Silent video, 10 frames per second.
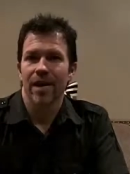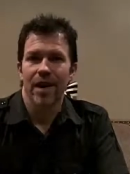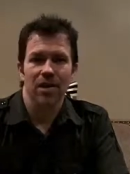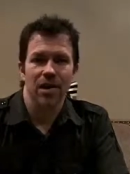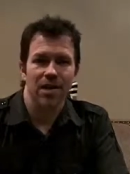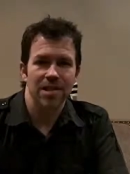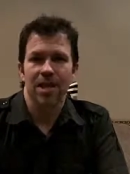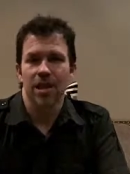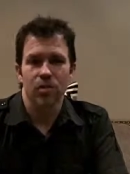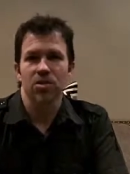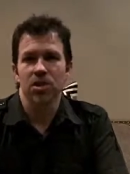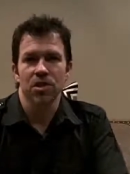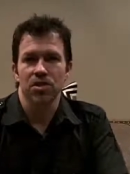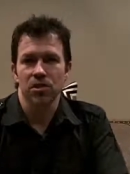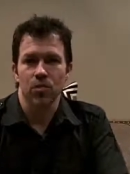And I thought that's kind of what
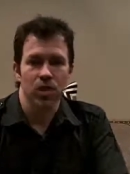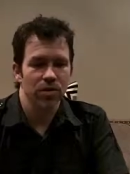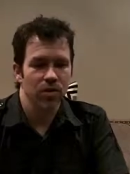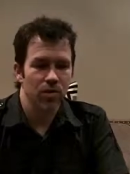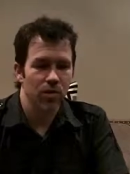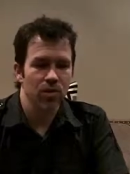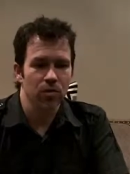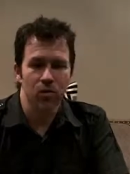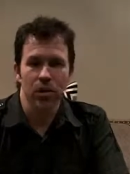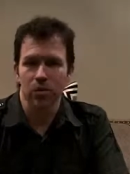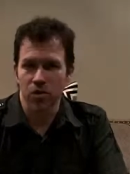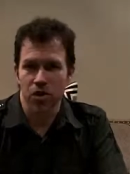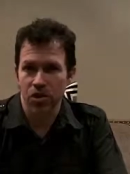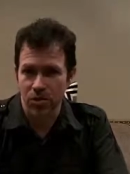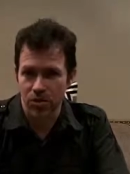synthesis was, that it wasn't really
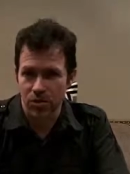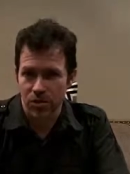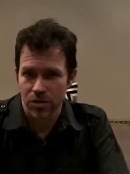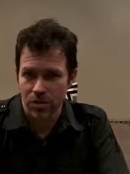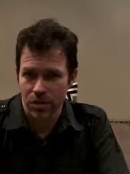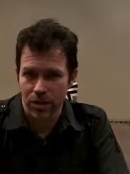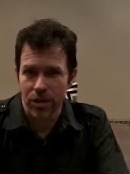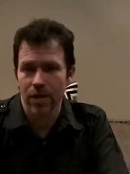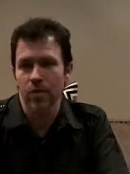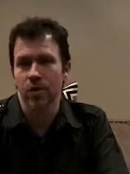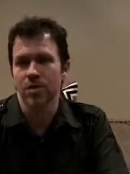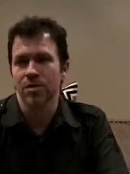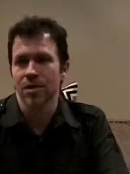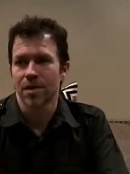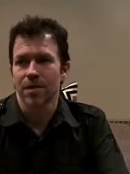musicians doing it, it
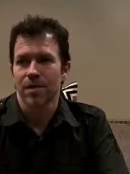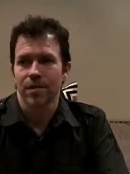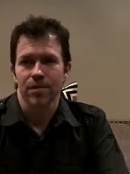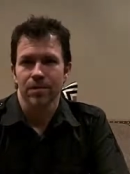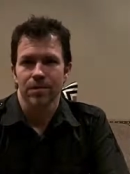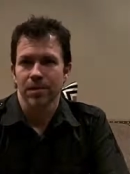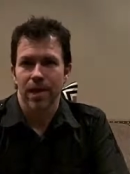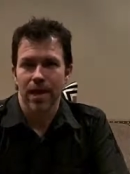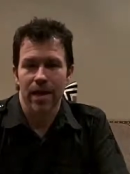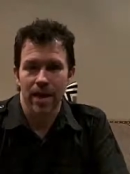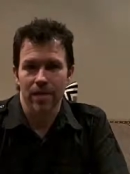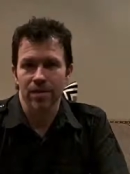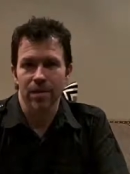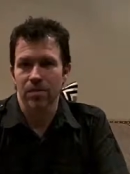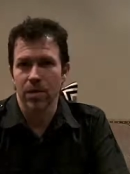was tech
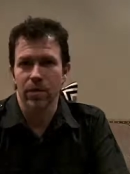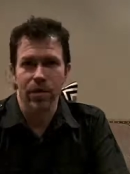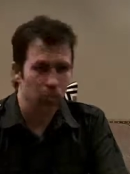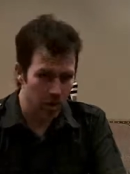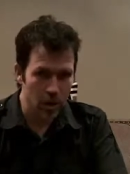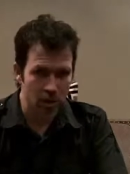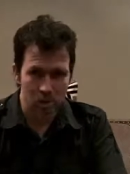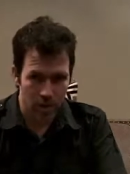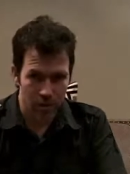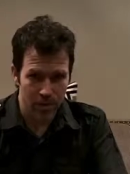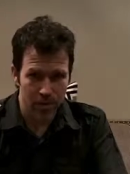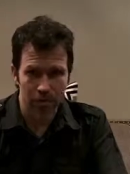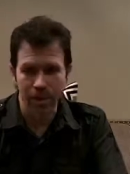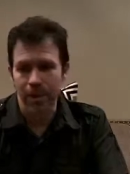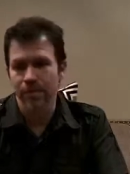heads and people that were a lot smarter
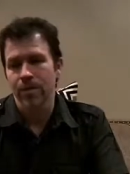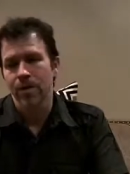than me.